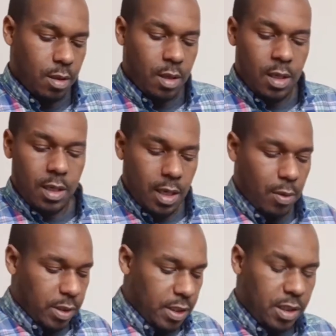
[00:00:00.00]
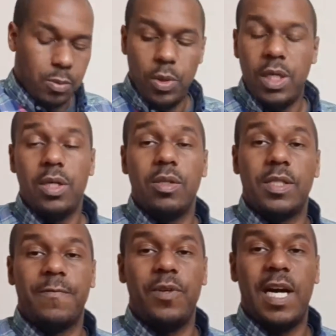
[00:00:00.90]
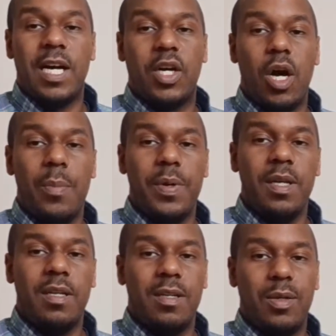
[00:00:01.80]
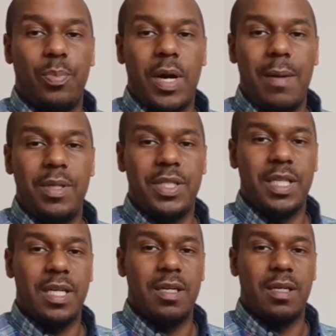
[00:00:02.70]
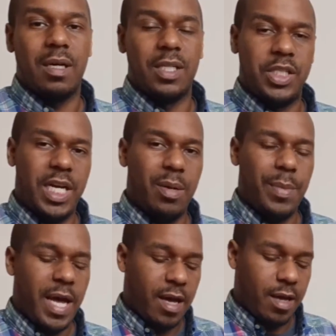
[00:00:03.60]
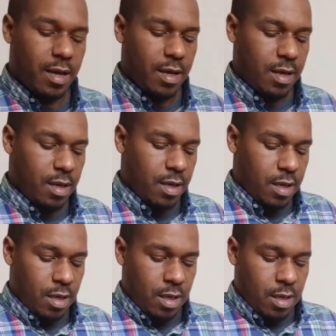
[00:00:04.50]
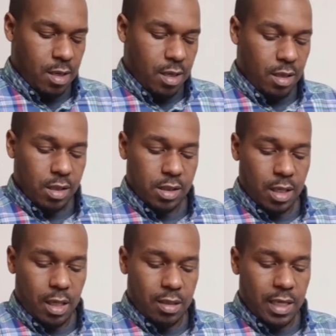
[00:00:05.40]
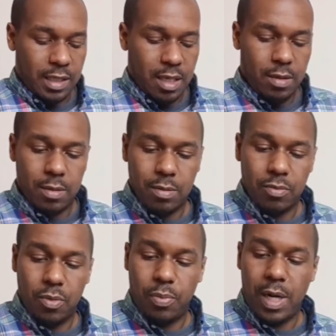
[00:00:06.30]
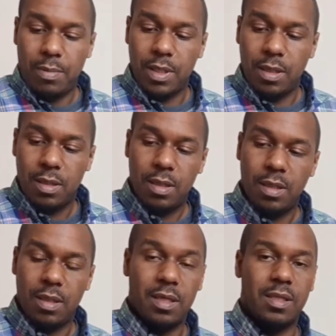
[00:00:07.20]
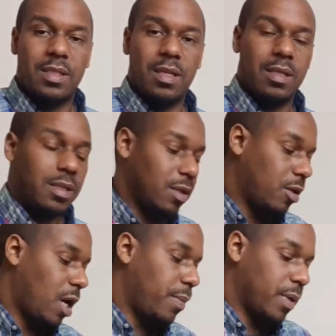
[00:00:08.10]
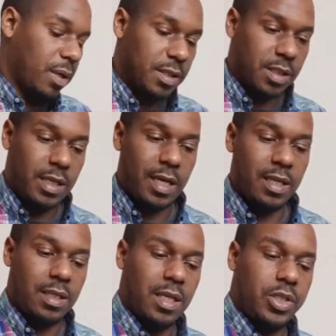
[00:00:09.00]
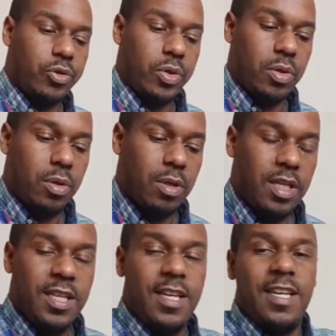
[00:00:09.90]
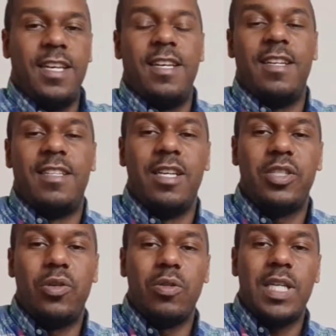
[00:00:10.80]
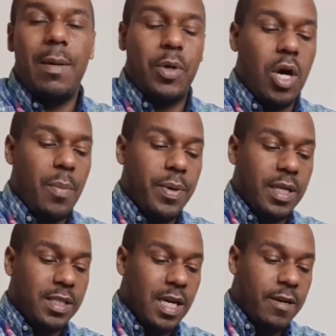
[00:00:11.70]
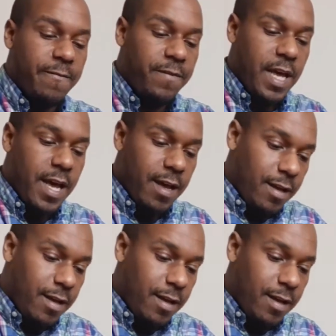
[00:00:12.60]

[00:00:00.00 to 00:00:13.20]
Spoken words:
Now with these wheels, if you got carpet, you probably should get a chair mat. Because it looks like they will probably get stuck into the carpet. Unless it's like an industrial type carpet that's kind of flat.